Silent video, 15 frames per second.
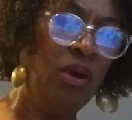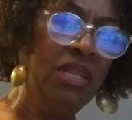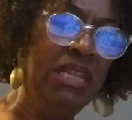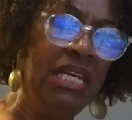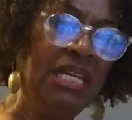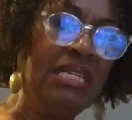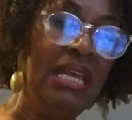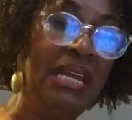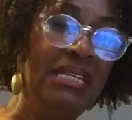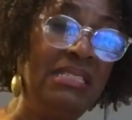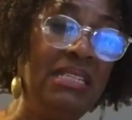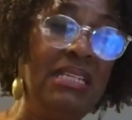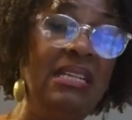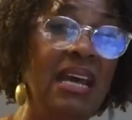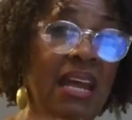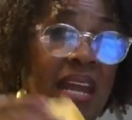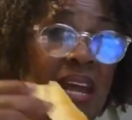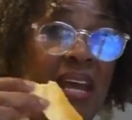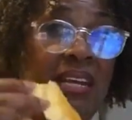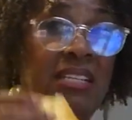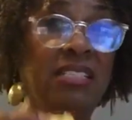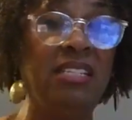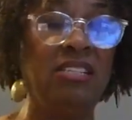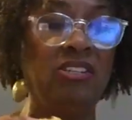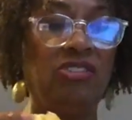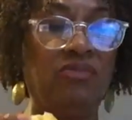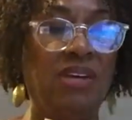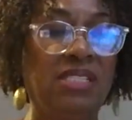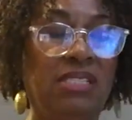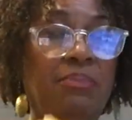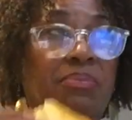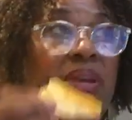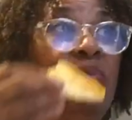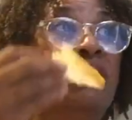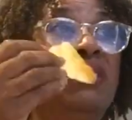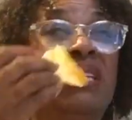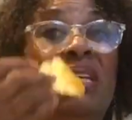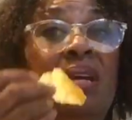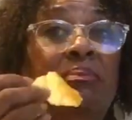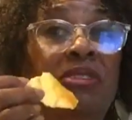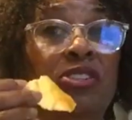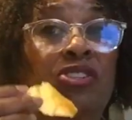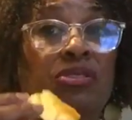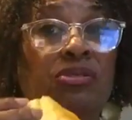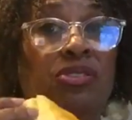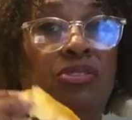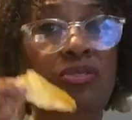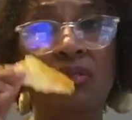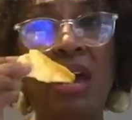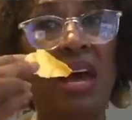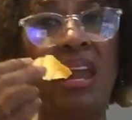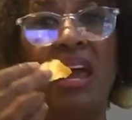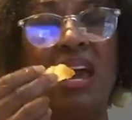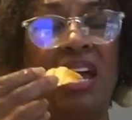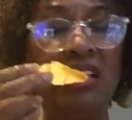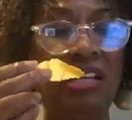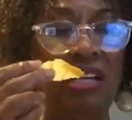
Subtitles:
One thing that I did not add into this recipe was the lemon juice. You got to add